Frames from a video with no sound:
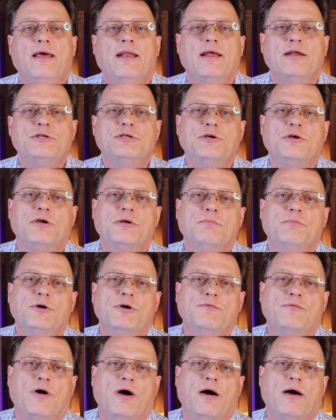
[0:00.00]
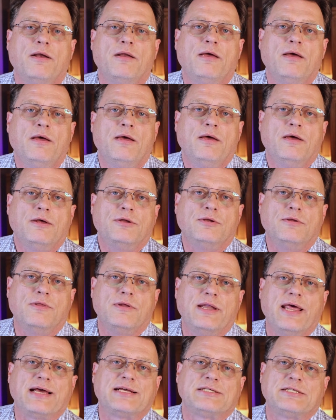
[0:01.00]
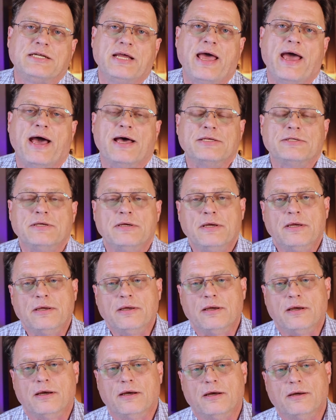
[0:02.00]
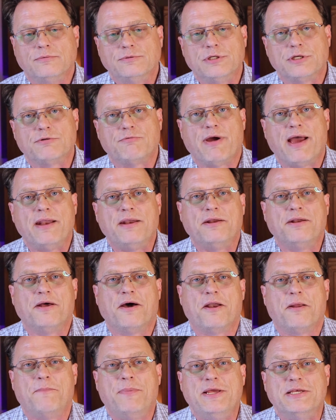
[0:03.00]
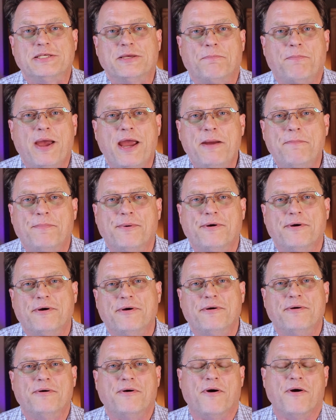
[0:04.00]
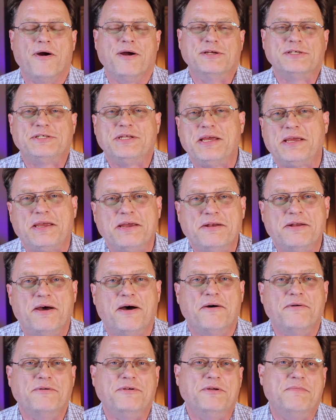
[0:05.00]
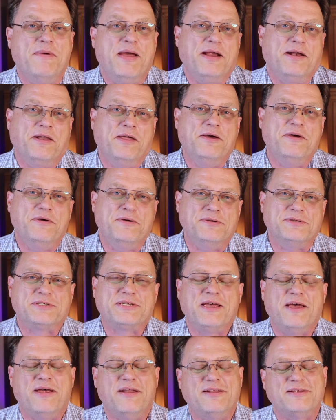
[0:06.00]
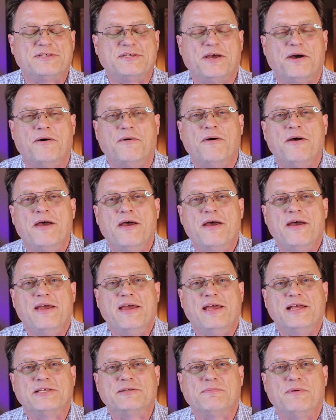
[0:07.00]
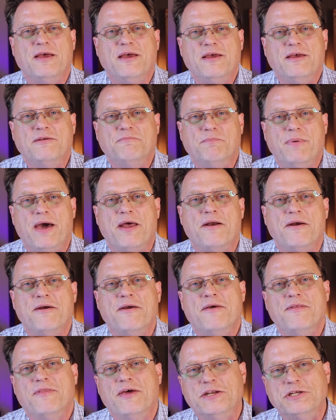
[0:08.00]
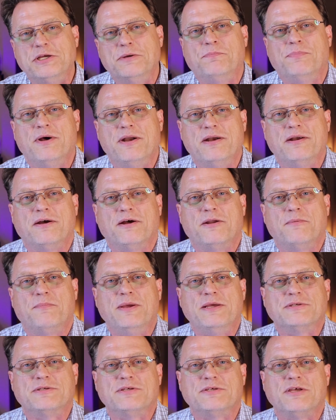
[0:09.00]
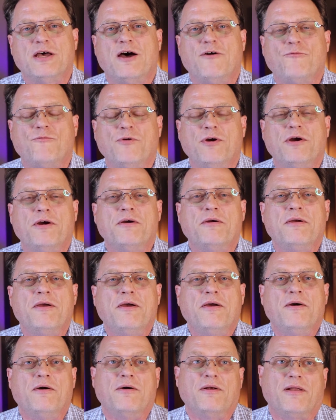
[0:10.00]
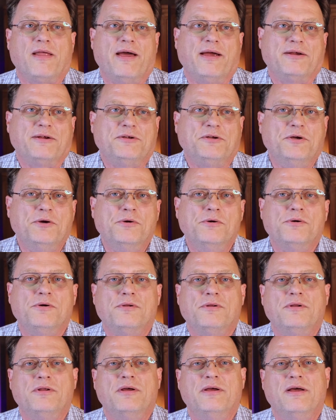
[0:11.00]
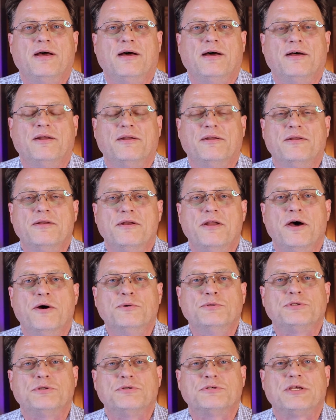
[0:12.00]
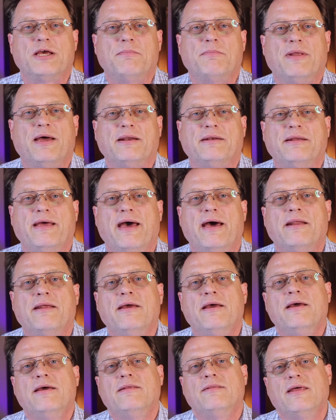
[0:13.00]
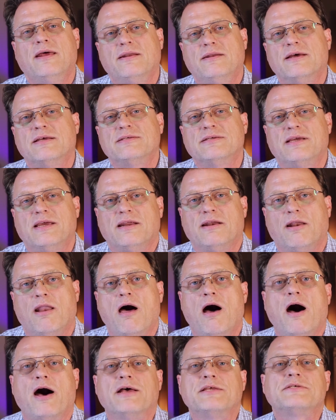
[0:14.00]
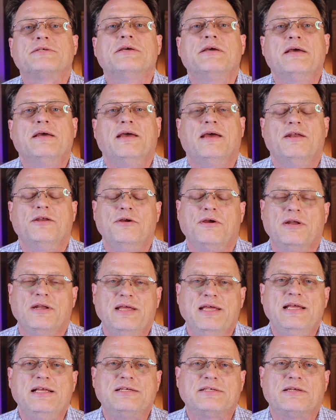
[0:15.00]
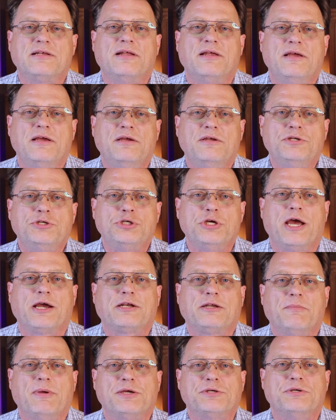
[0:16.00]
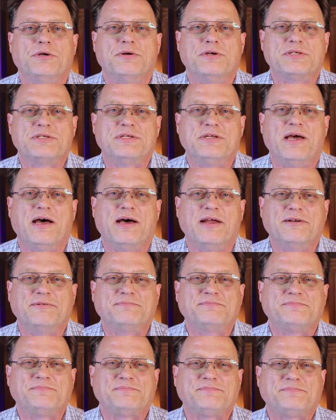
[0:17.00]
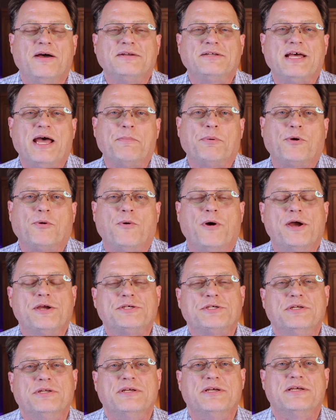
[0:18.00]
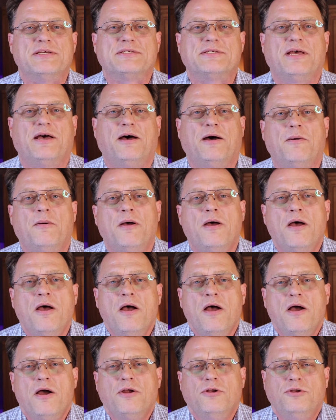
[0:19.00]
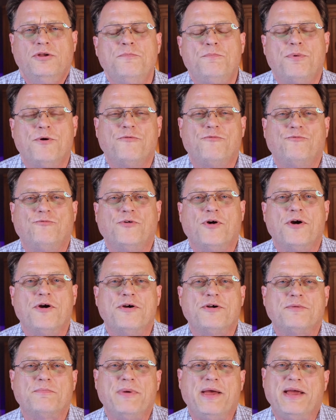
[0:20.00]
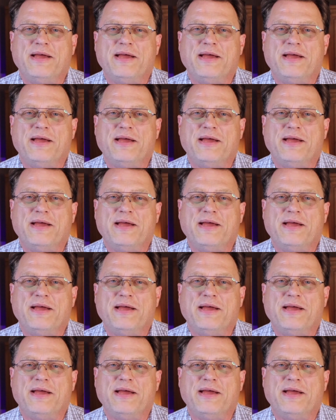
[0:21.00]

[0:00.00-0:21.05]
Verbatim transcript: and that you can move on to the next task. Uh, just writing on a piece of paper or a sticky note, you may lose. And so it's better that you put it on a piece of software like Google uh, Notes or something like that, that doesn't get lost. And you can easily check to make sure it's done. Uh, type of question is, uh, do you prefer to